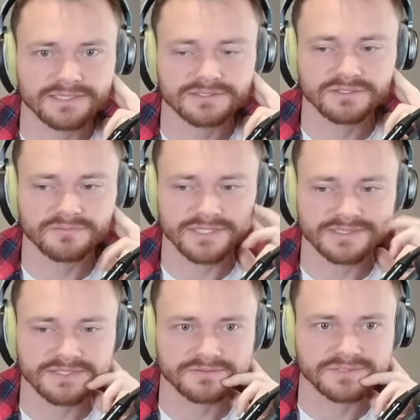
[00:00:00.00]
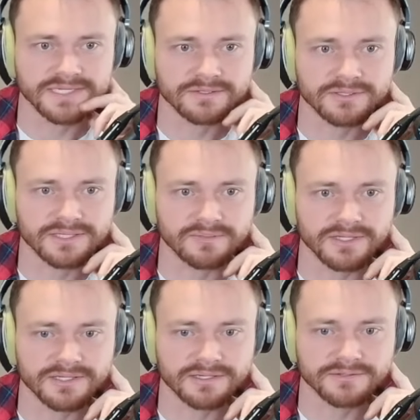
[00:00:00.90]
I guess it's not really an incentive to attack. They're not going to
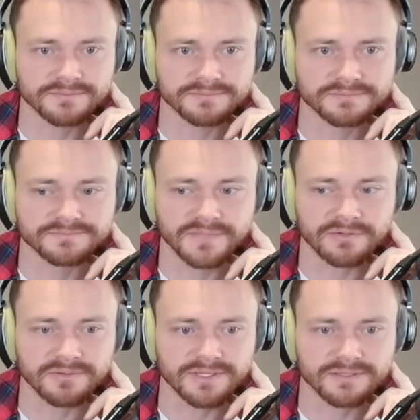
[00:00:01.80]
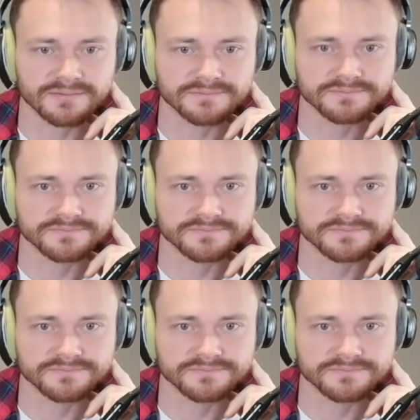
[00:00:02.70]
block either. I don't think.